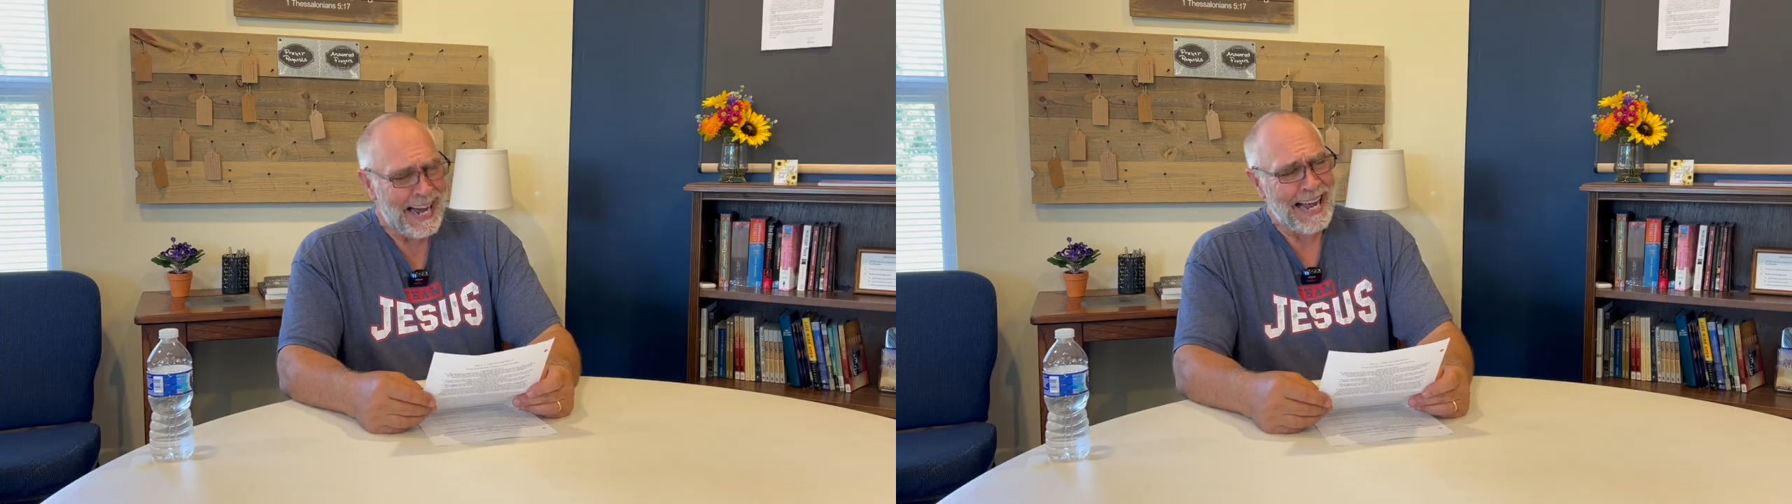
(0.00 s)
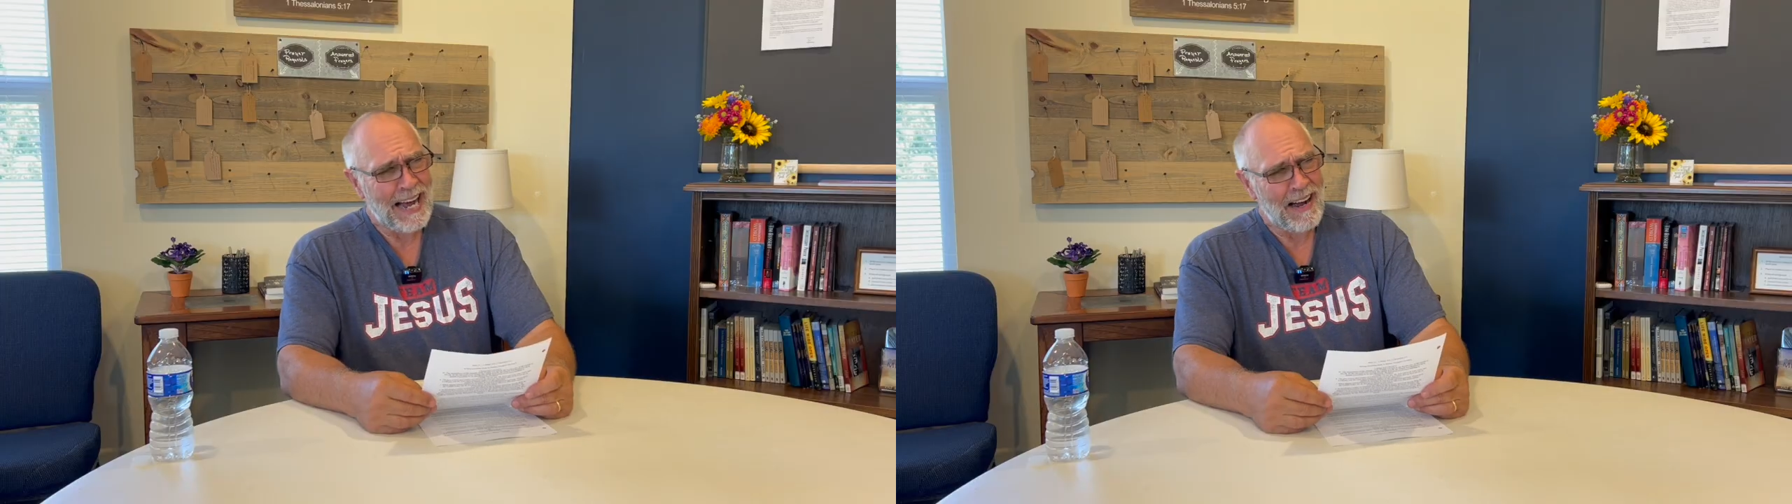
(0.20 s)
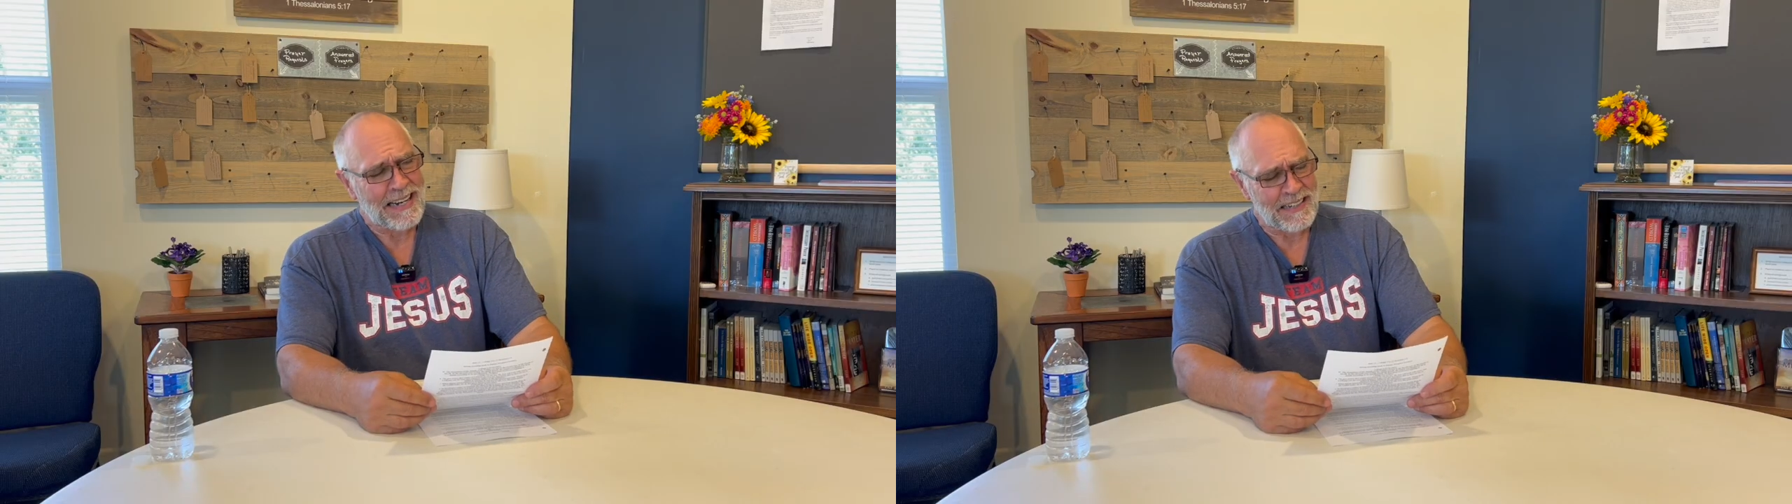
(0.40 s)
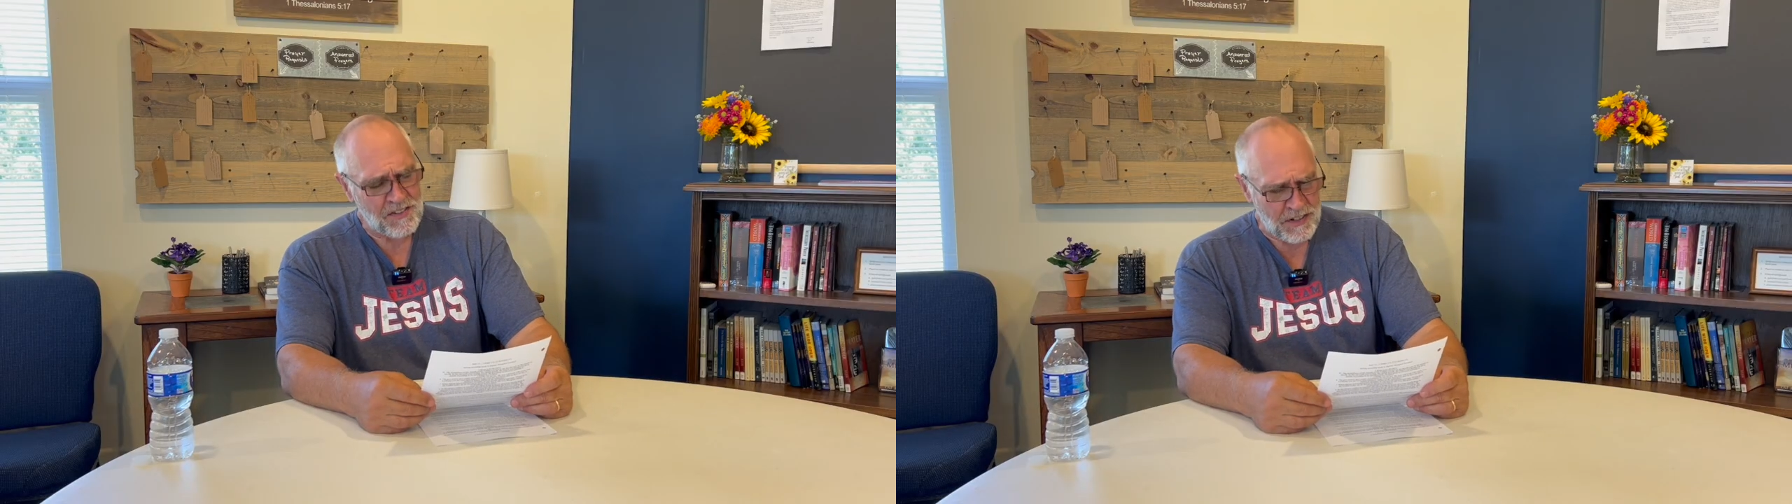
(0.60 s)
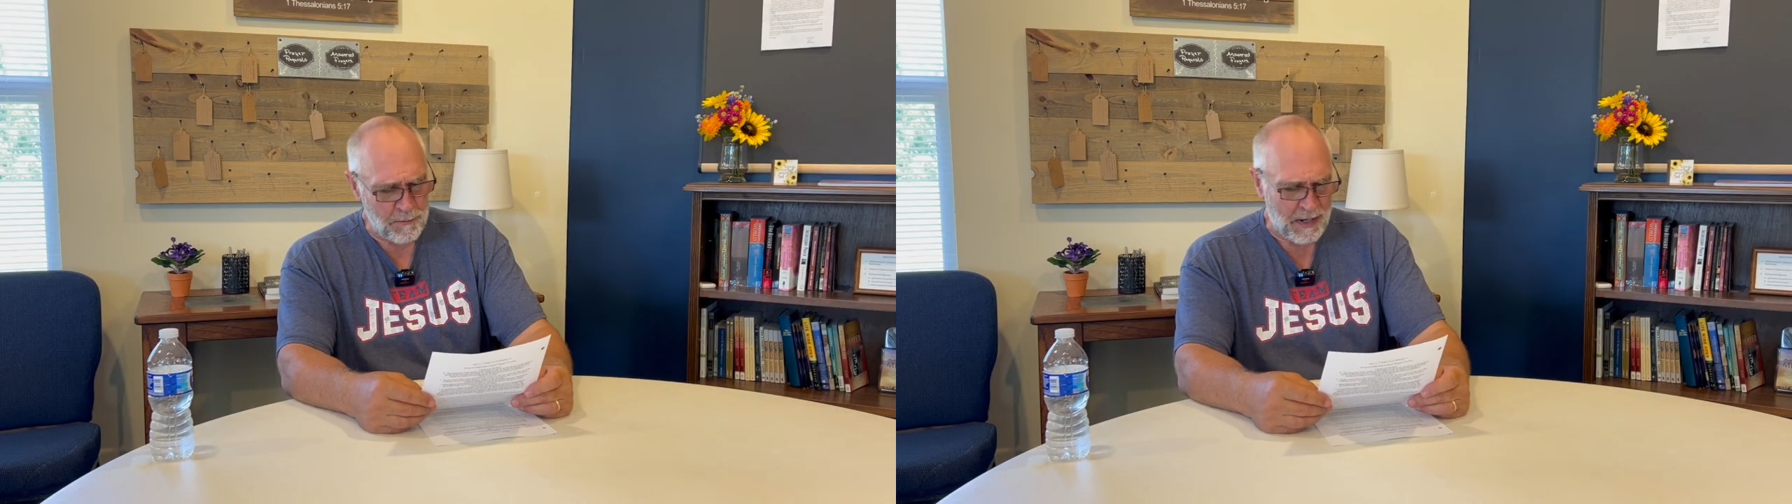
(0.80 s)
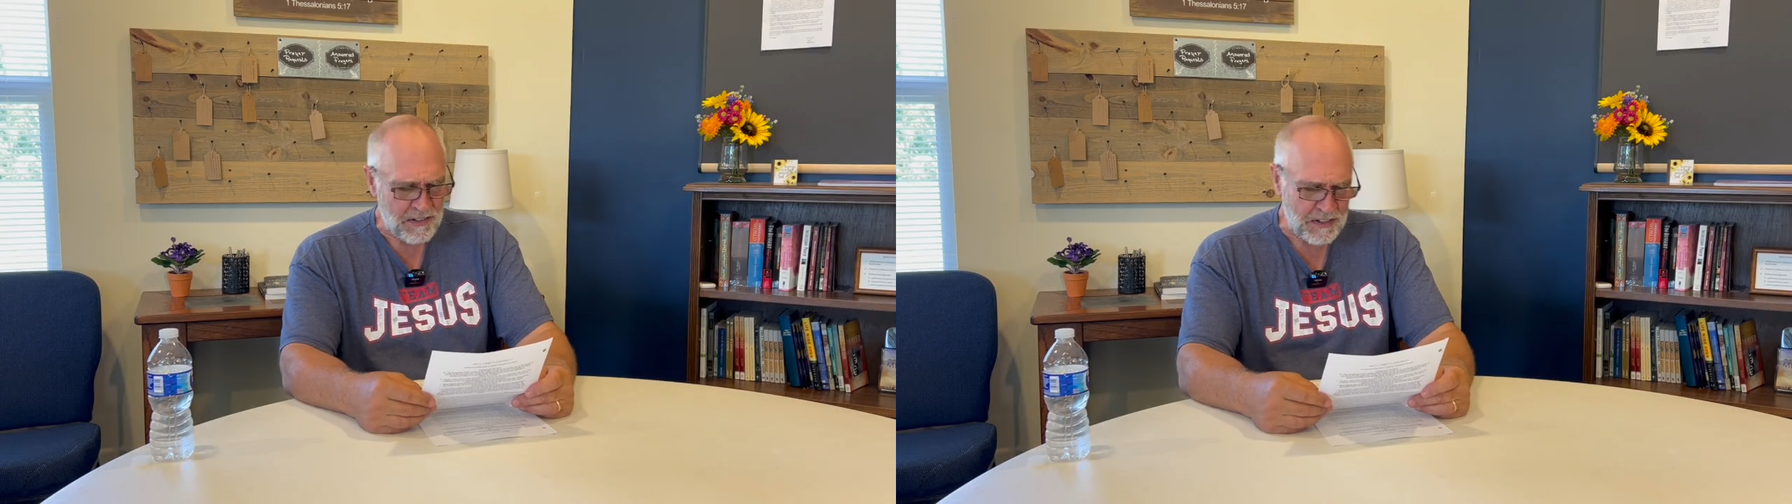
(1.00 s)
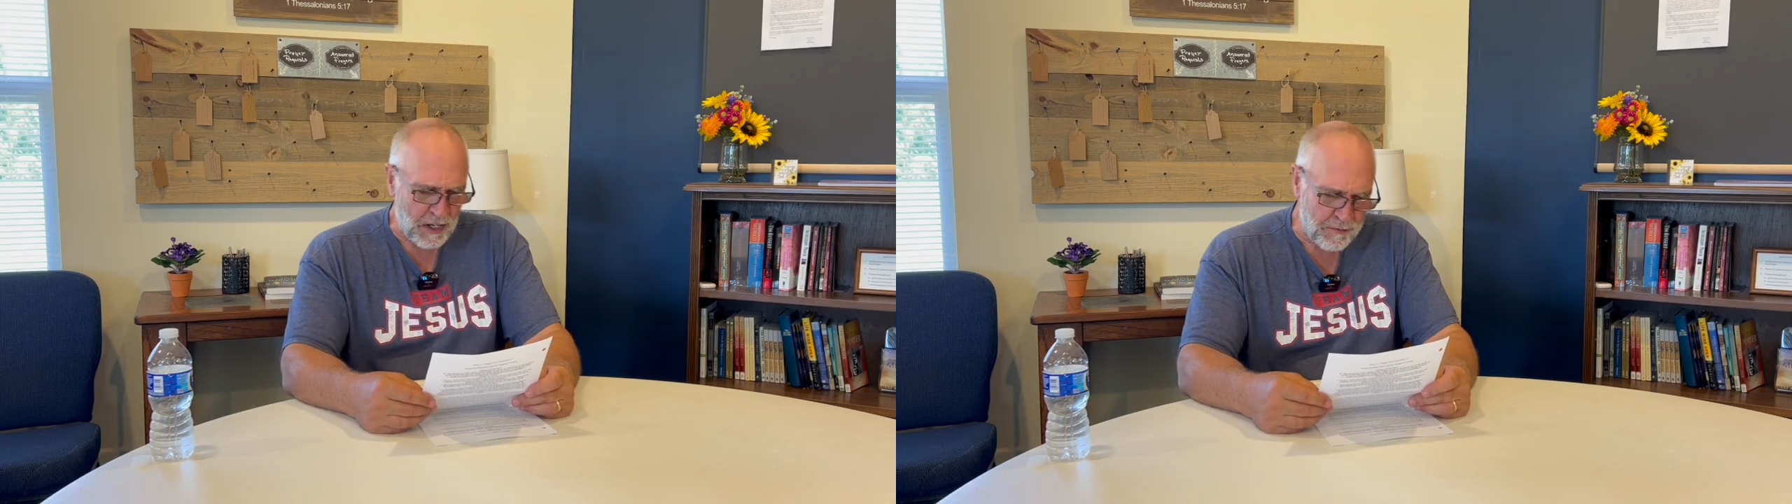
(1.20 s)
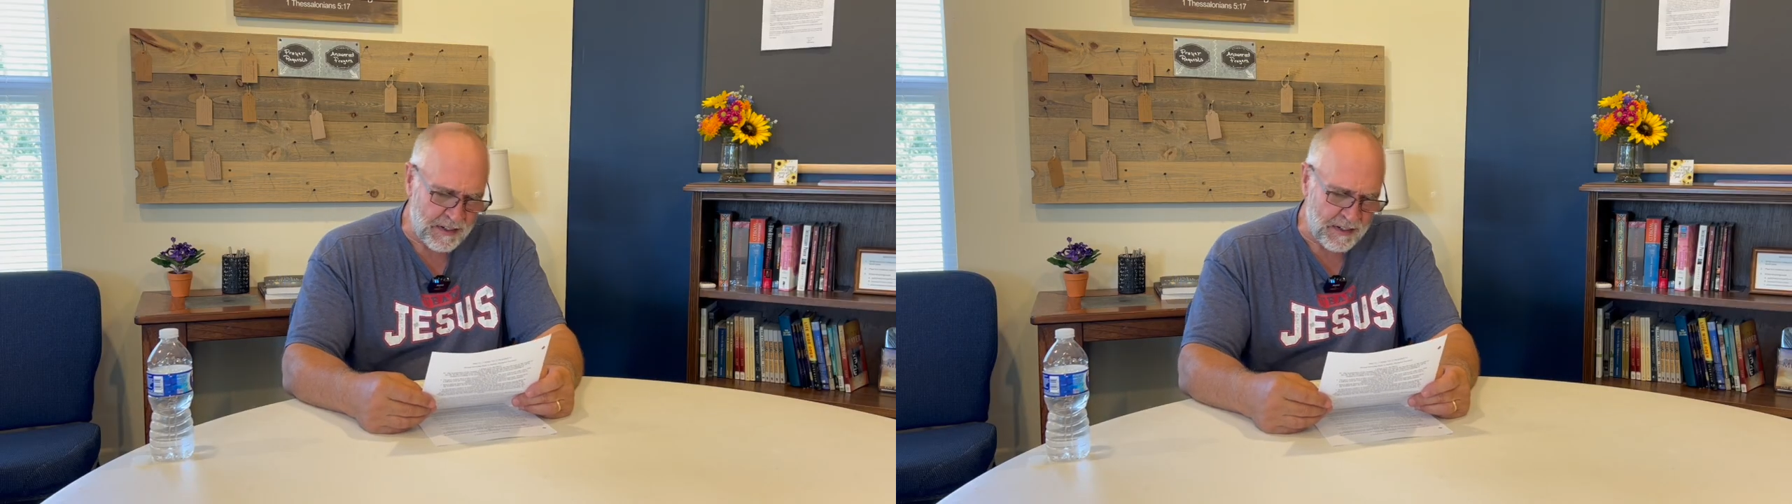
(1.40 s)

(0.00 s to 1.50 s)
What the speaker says: I consider myself